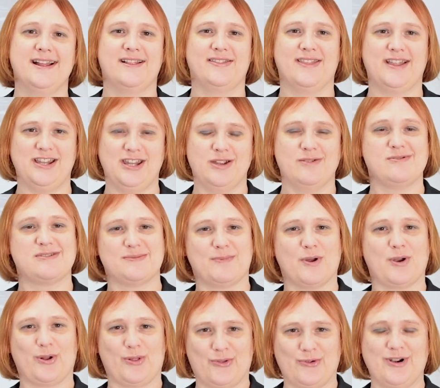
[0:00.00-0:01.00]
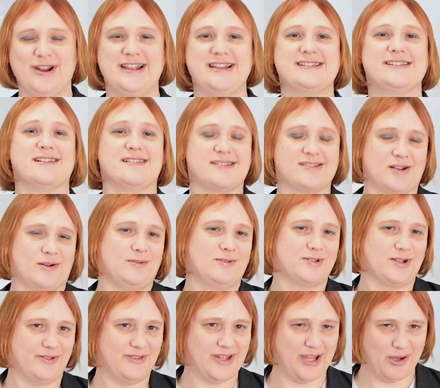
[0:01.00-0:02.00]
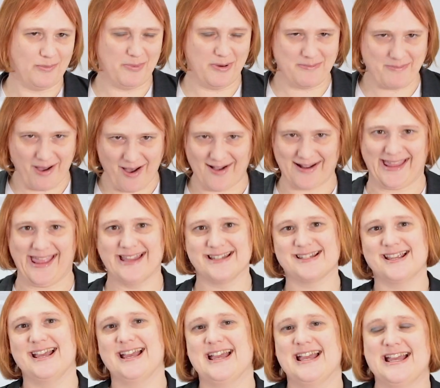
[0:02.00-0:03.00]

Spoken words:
than used Model 3s sold on the open market.